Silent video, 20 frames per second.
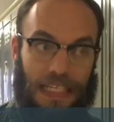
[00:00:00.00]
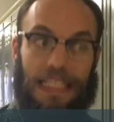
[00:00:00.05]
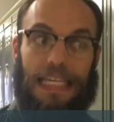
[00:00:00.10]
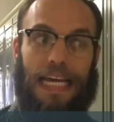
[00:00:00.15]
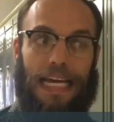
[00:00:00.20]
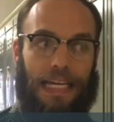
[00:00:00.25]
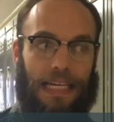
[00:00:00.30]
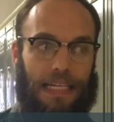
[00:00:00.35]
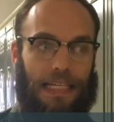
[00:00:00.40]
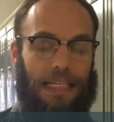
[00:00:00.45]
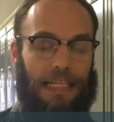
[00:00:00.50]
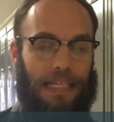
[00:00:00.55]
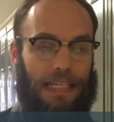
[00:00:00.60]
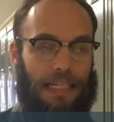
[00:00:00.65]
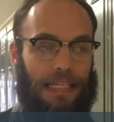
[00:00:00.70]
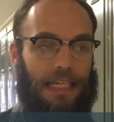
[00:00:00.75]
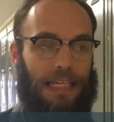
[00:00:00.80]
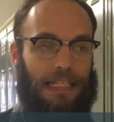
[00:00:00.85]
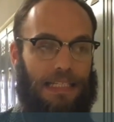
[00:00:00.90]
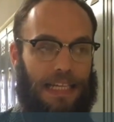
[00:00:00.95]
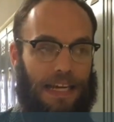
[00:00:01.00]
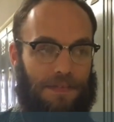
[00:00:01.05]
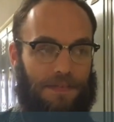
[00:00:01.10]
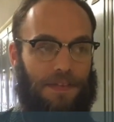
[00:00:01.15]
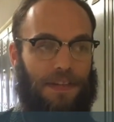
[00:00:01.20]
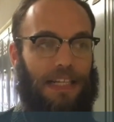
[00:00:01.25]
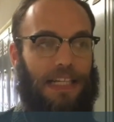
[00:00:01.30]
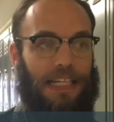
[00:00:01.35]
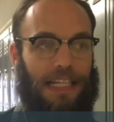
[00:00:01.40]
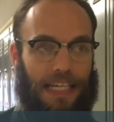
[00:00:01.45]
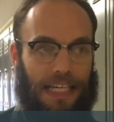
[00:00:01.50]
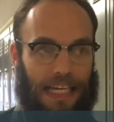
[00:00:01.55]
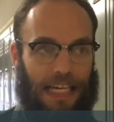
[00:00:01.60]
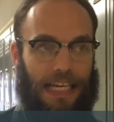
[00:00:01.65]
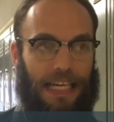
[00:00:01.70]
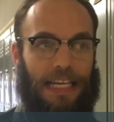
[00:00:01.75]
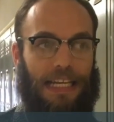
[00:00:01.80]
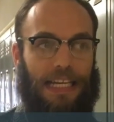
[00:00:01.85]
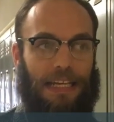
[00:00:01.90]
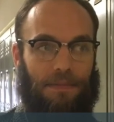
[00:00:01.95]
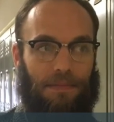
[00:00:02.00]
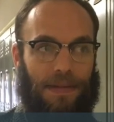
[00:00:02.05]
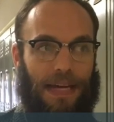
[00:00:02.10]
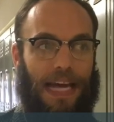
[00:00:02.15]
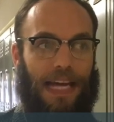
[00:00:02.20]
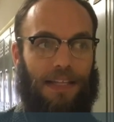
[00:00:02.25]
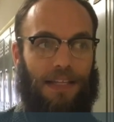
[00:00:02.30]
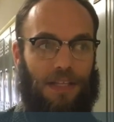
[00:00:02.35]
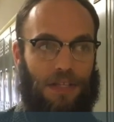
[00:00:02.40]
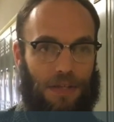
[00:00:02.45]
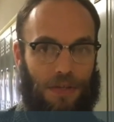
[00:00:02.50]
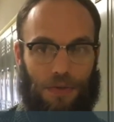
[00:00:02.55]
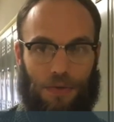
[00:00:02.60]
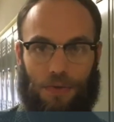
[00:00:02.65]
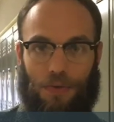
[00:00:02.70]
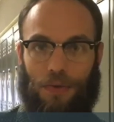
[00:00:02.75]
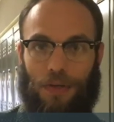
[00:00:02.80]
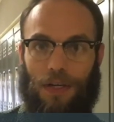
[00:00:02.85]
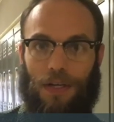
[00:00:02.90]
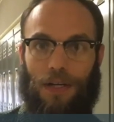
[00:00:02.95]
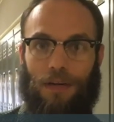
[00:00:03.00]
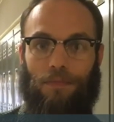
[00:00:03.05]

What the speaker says: yeah, it definitely can impact you,